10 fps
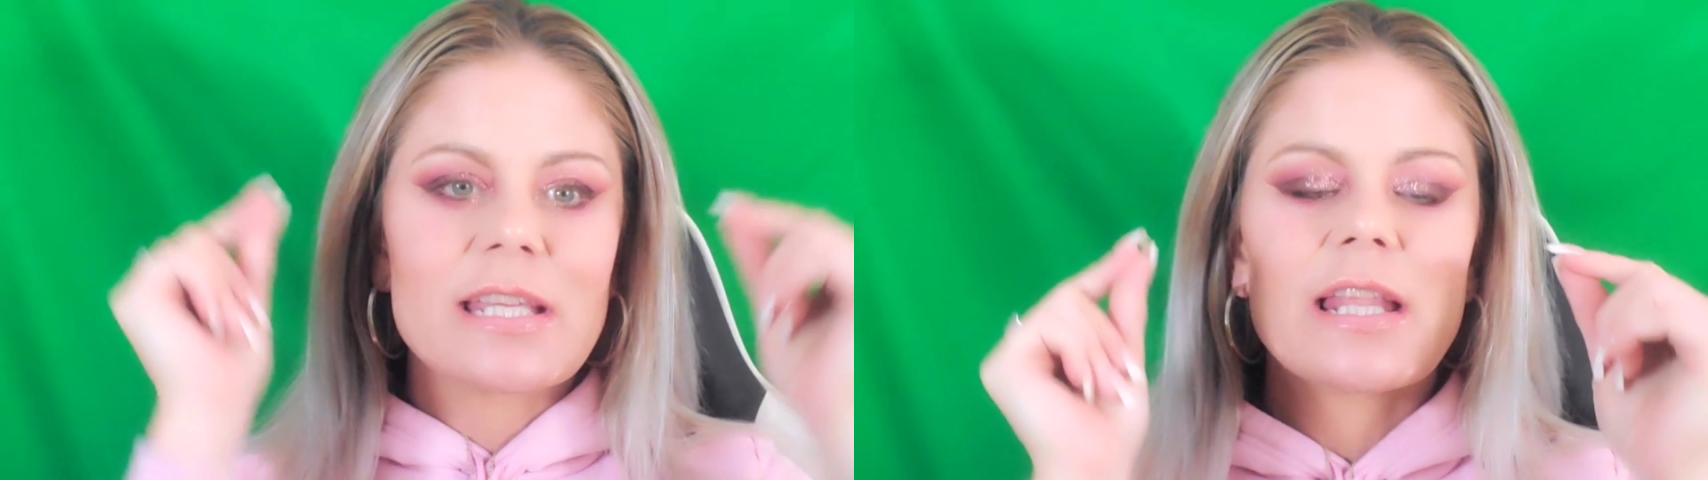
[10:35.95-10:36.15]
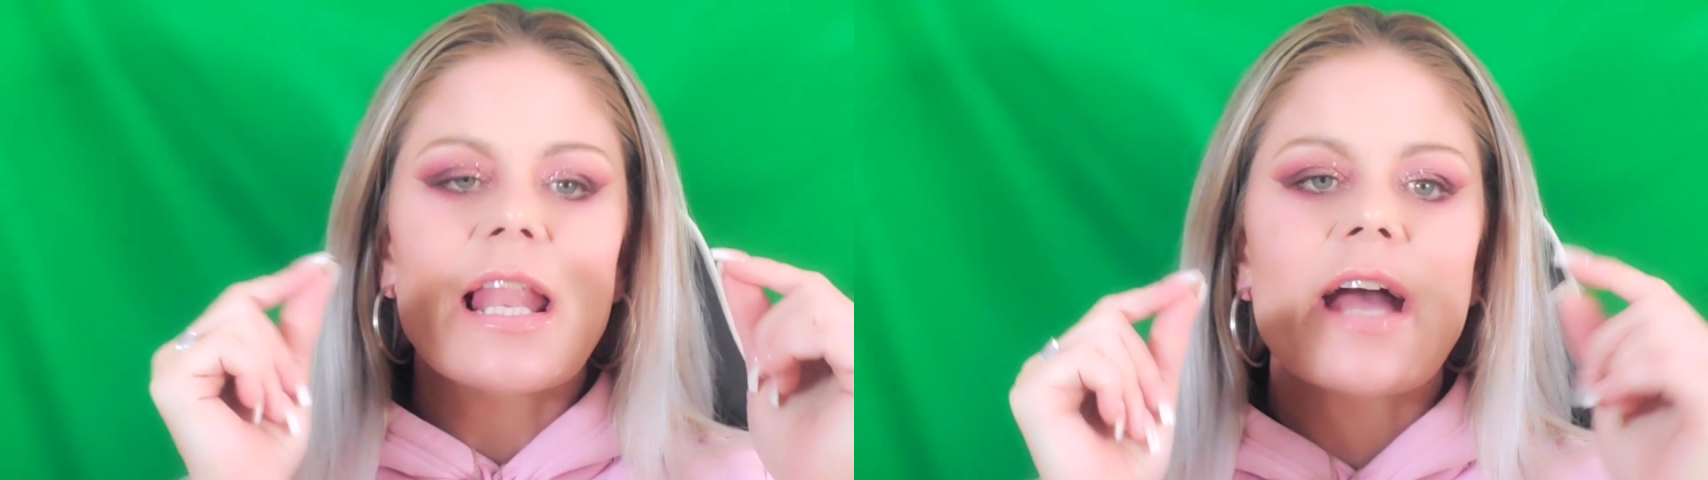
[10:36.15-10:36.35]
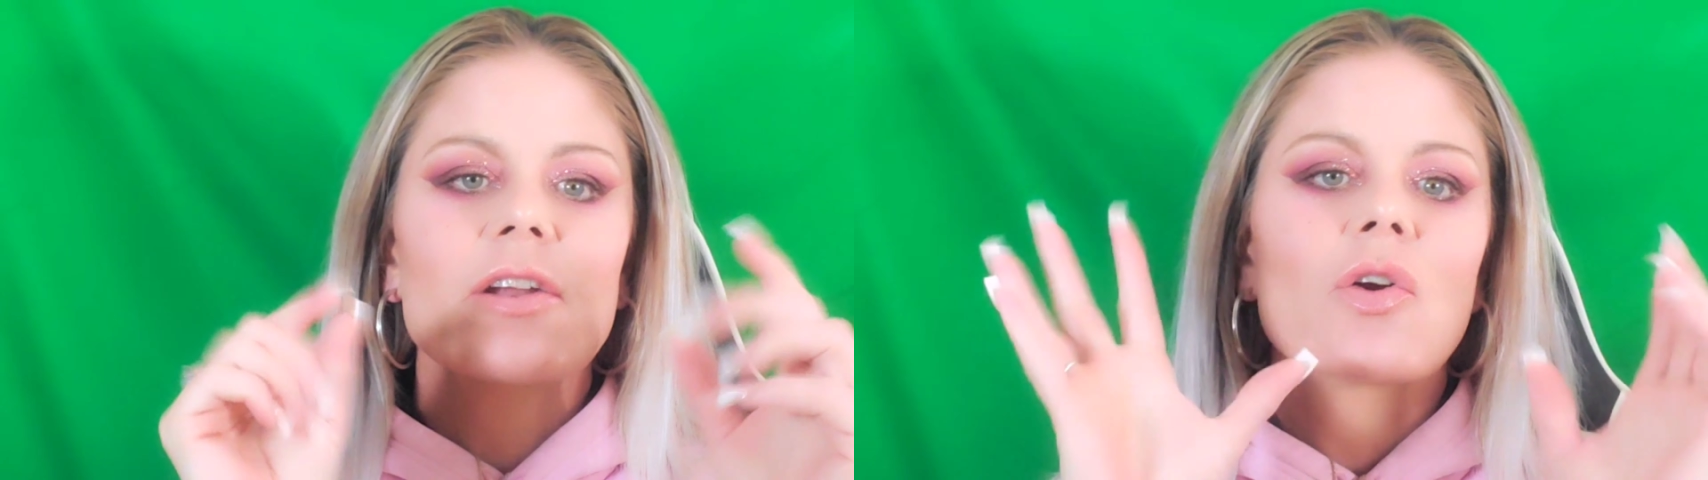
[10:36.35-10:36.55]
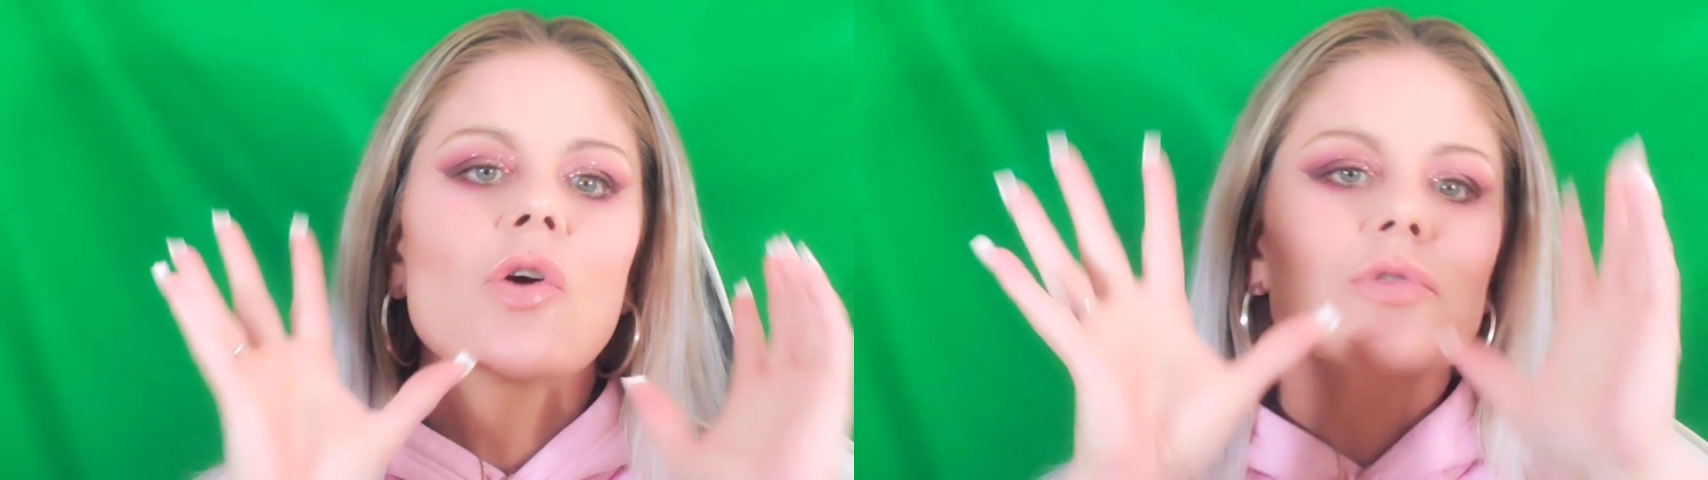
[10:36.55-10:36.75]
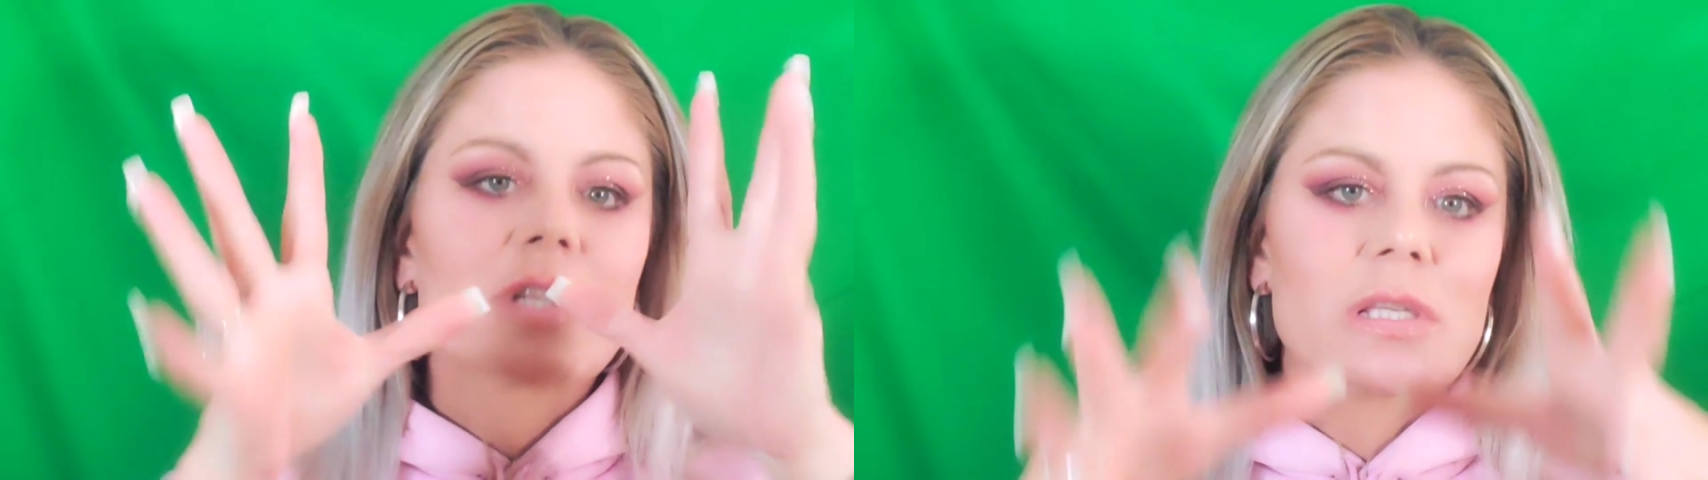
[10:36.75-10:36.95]
and the liner
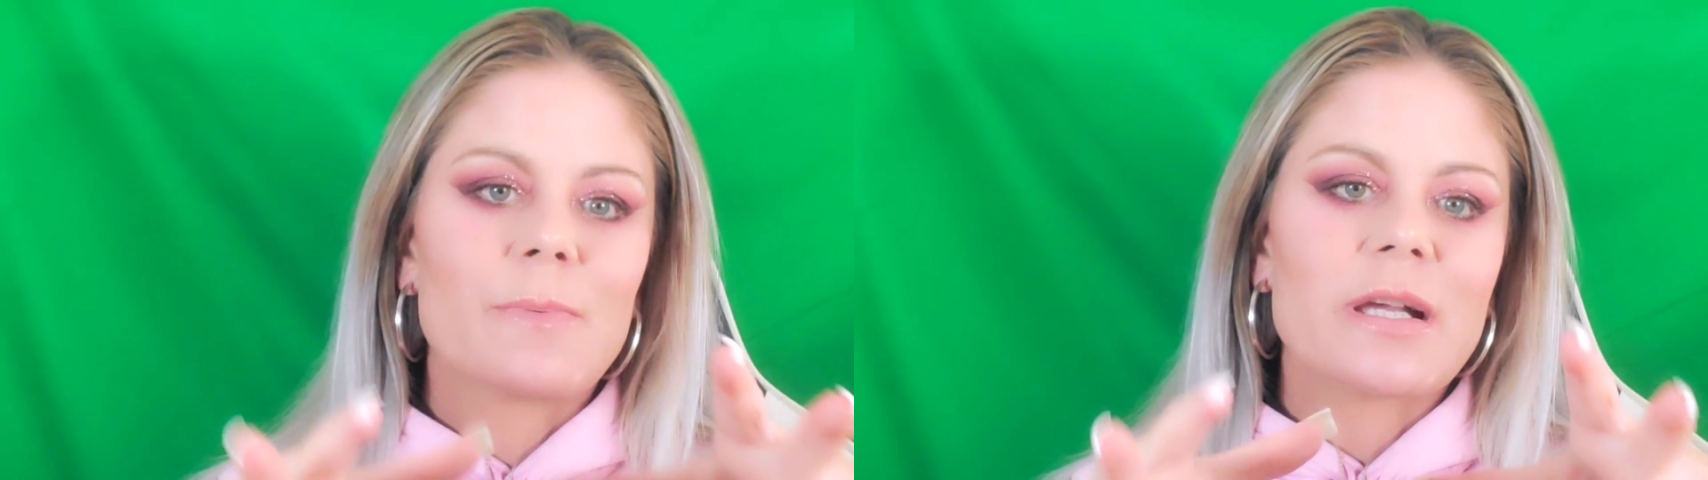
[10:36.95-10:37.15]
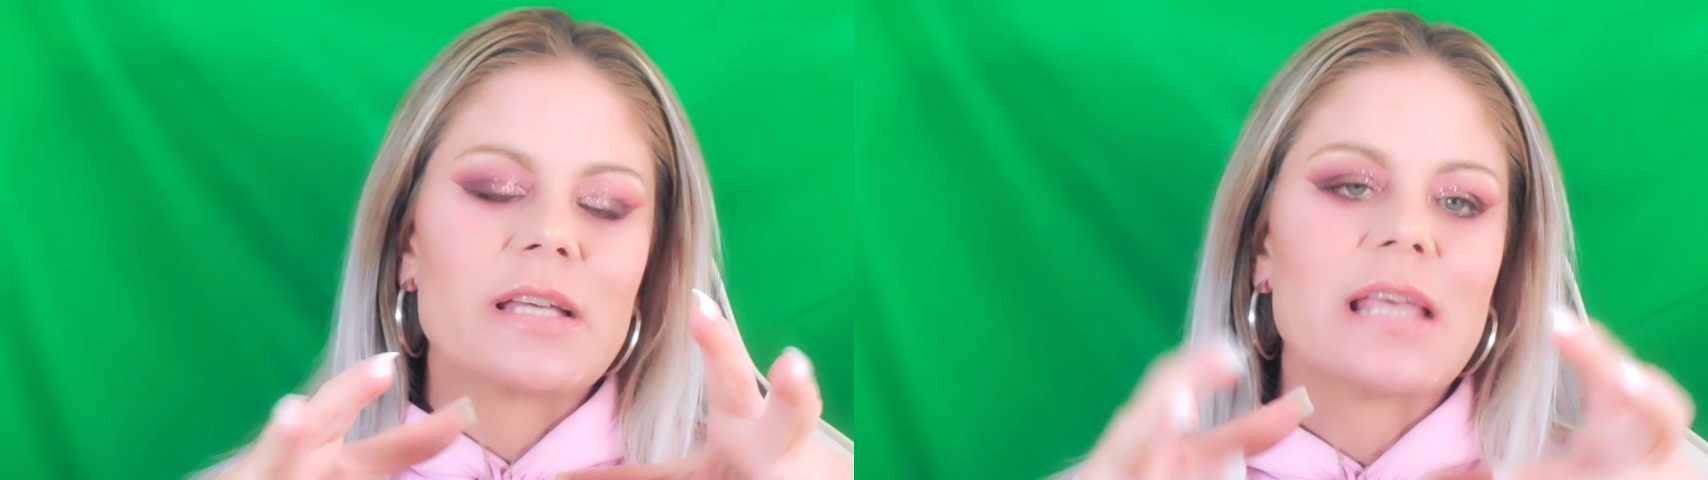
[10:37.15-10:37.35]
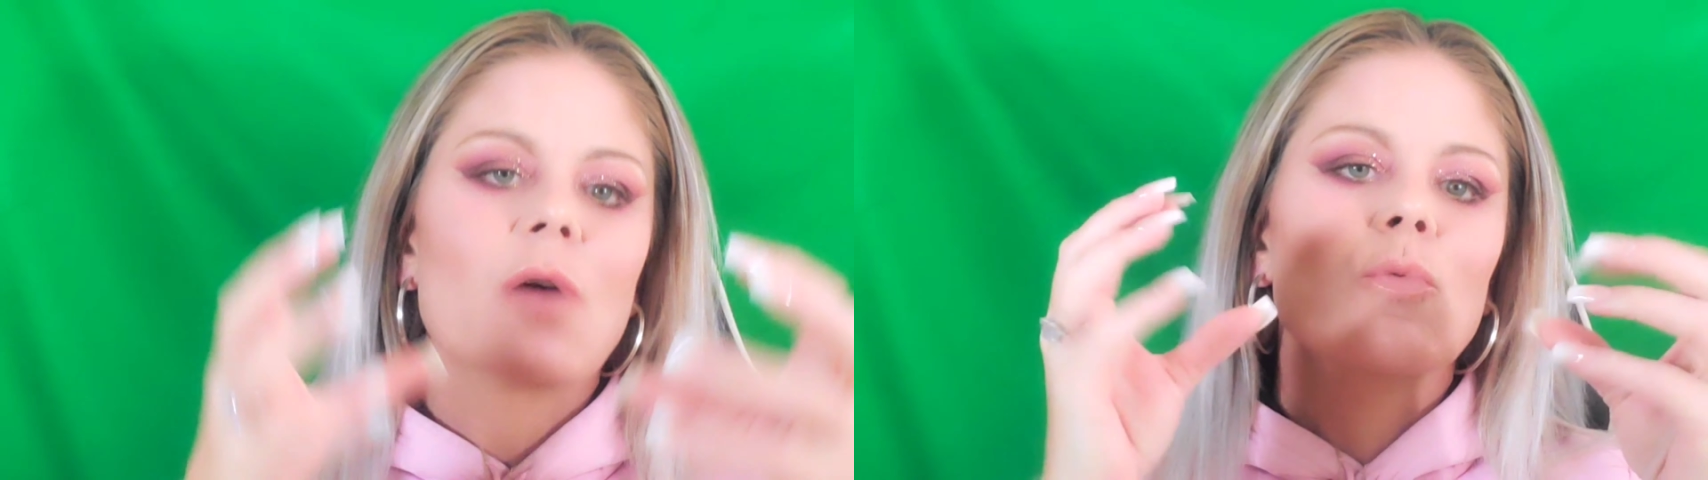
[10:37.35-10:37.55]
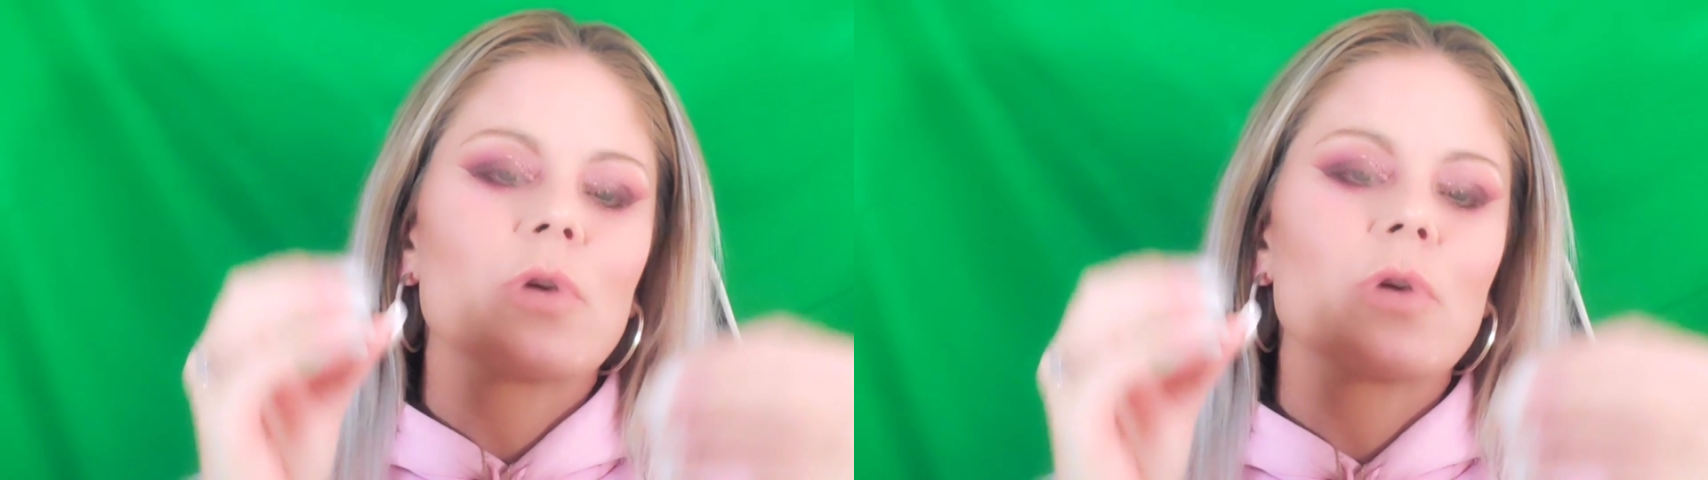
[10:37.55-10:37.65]
on just because I